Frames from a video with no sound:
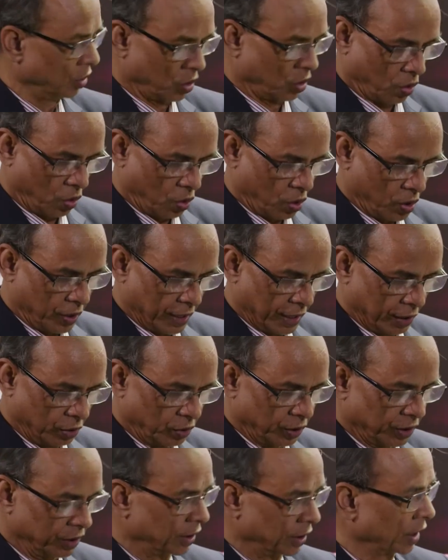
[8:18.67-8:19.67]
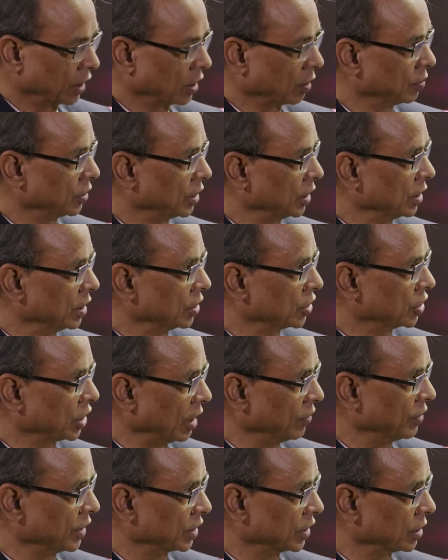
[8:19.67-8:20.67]
or along with that of the
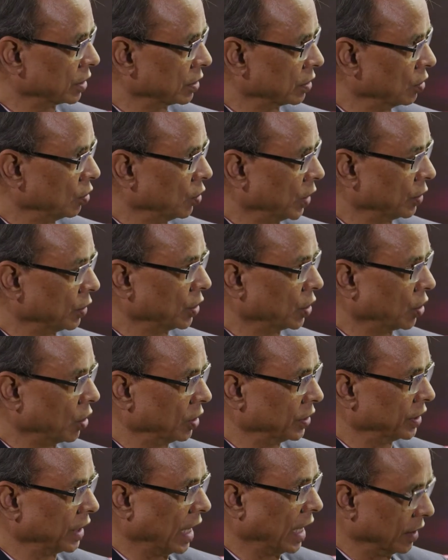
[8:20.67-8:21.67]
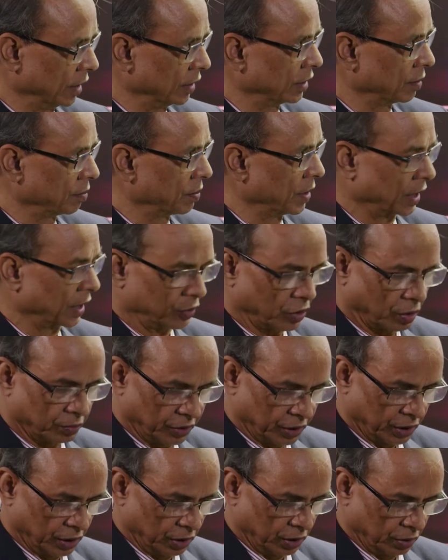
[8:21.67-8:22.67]
cervix, what we call the another part of
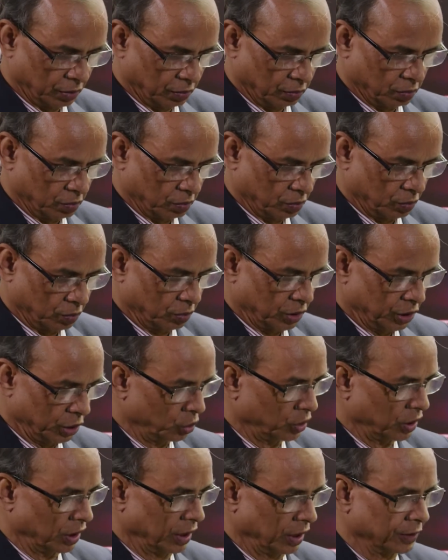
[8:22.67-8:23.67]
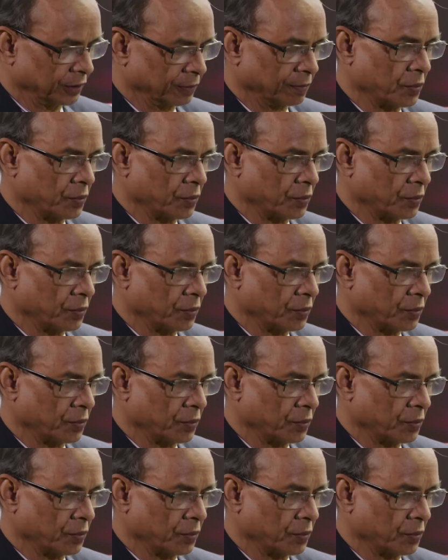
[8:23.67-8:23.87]
the uterus.